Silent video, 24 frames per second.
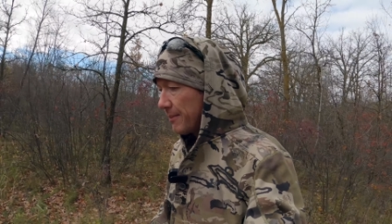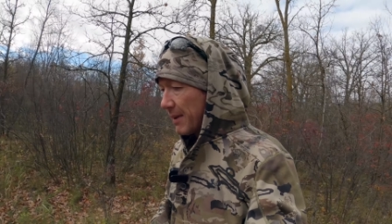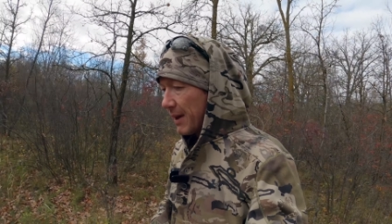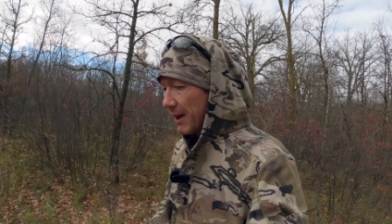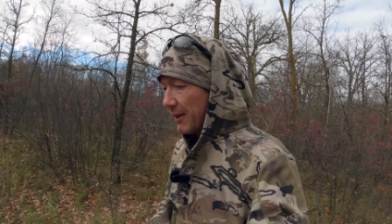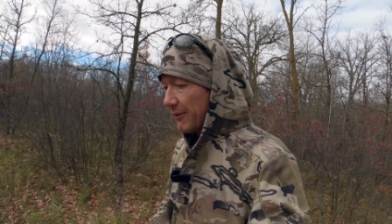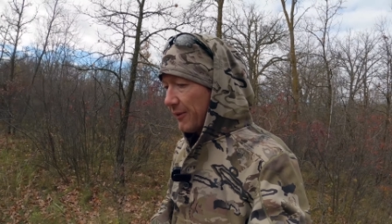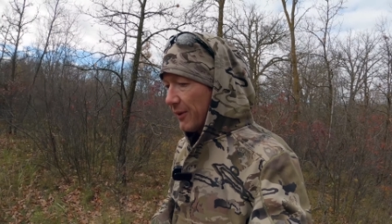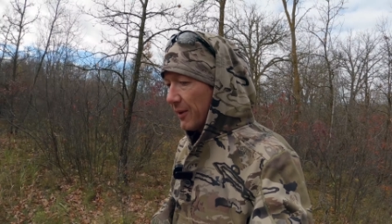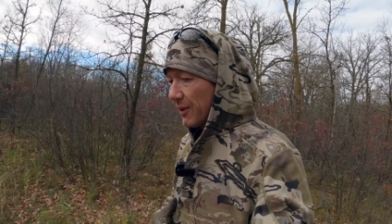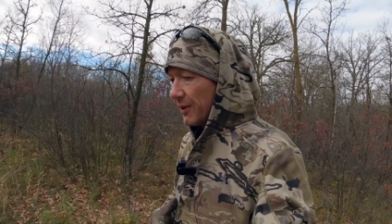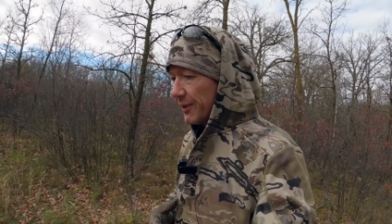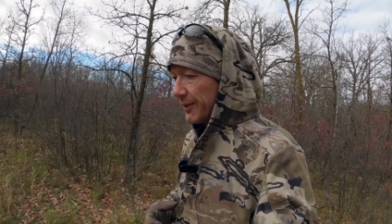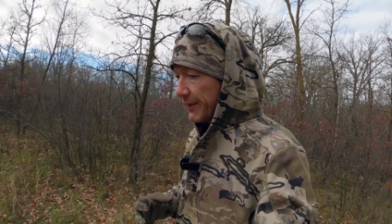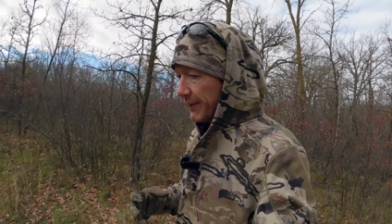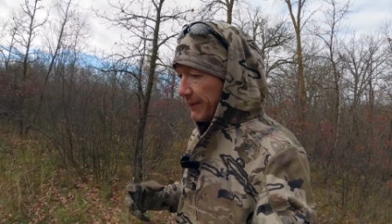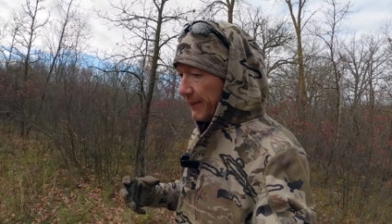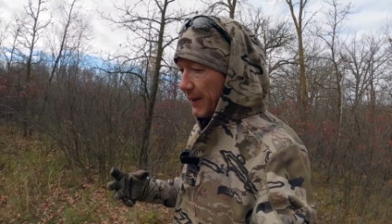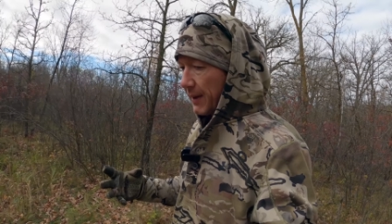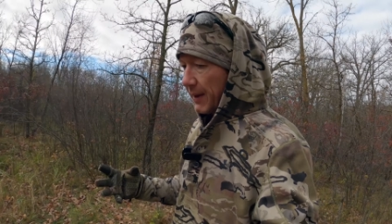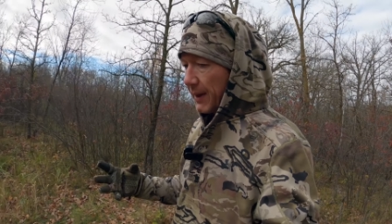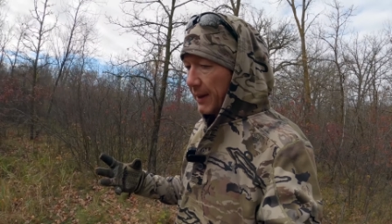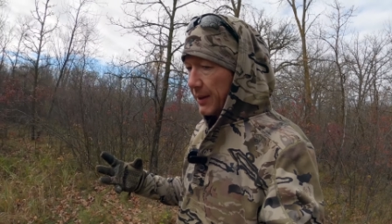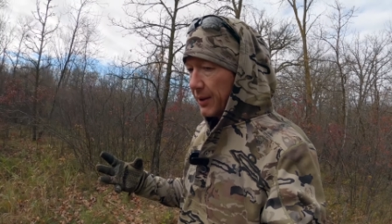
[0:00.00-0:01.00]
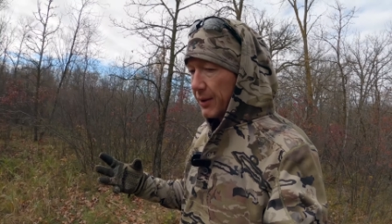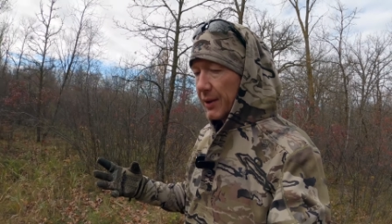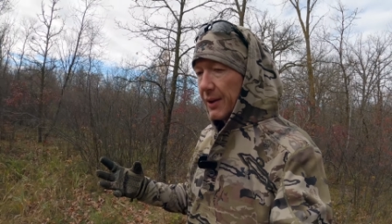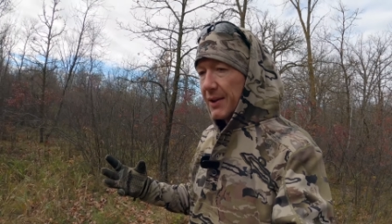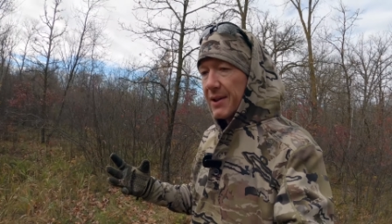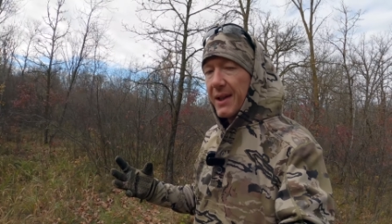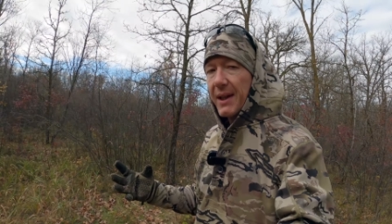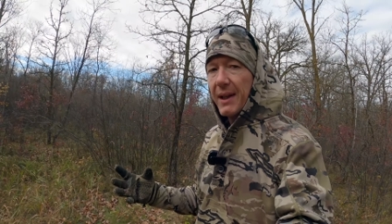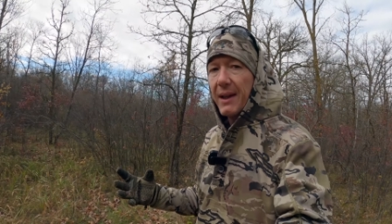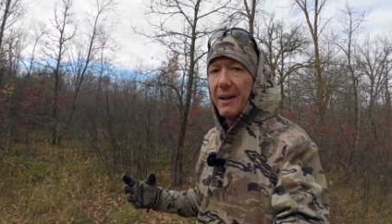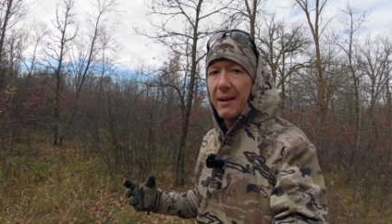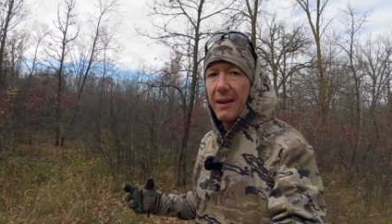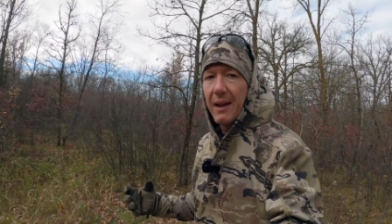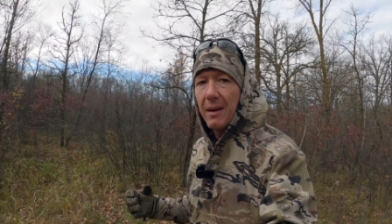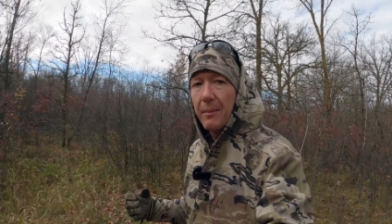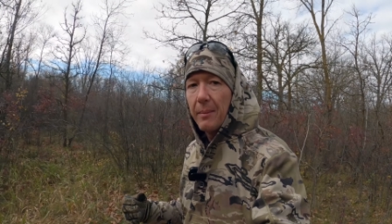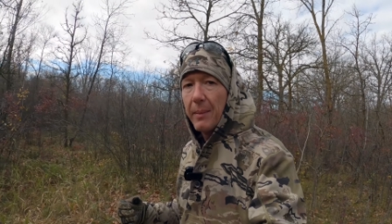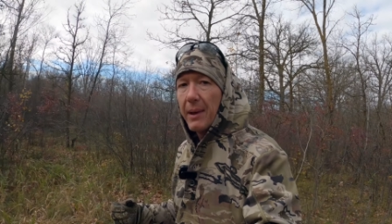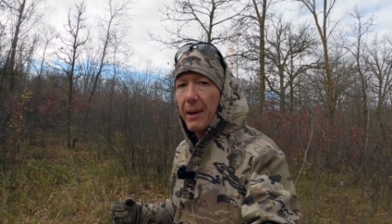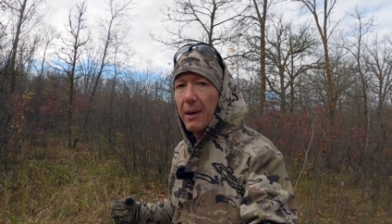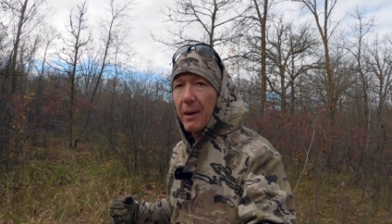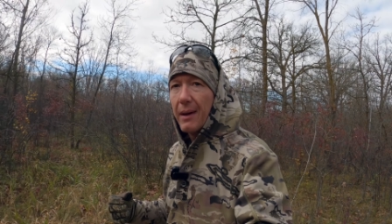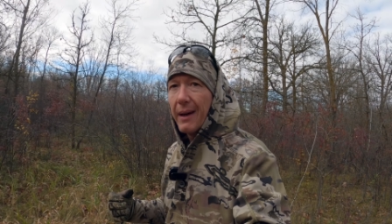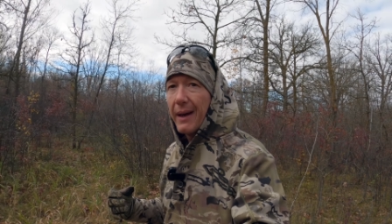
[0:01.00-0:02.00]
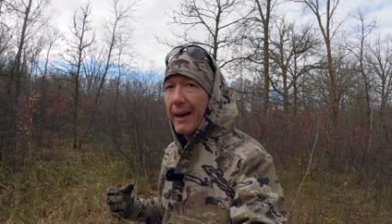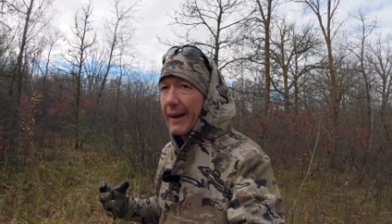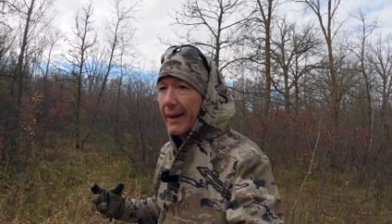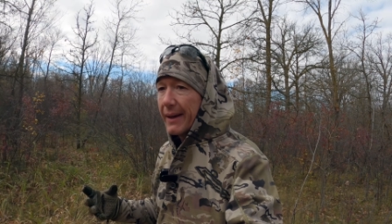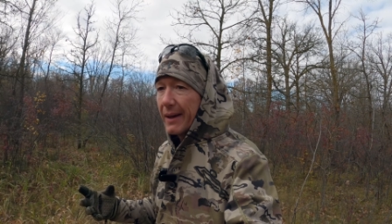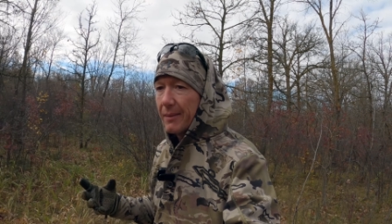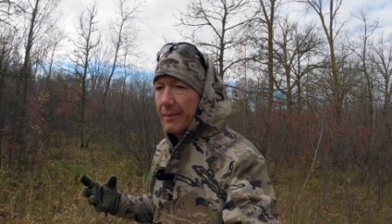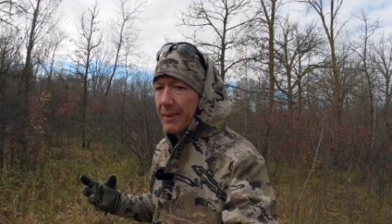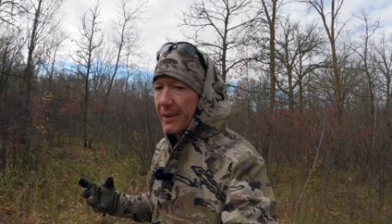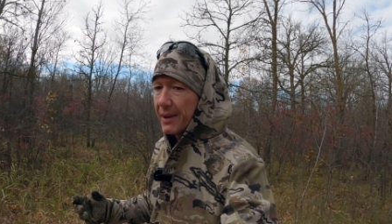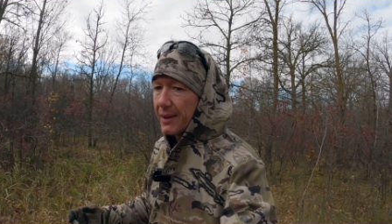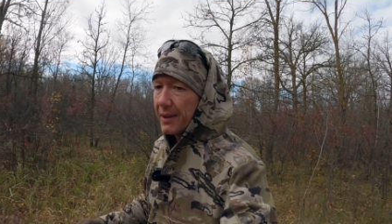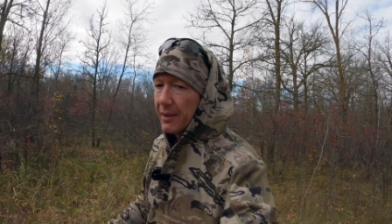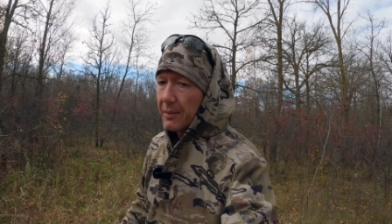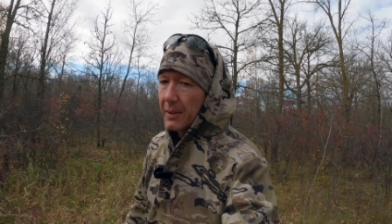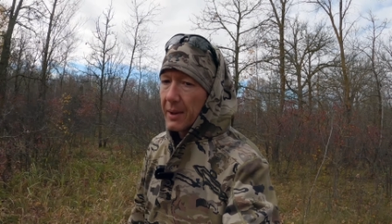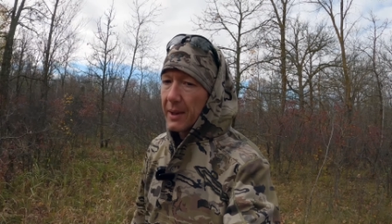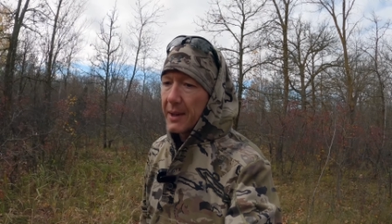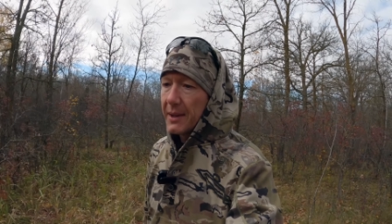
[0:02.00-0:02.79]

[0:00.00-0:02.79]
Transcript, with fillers: My fault. If I could have taken that bear, I had him dead to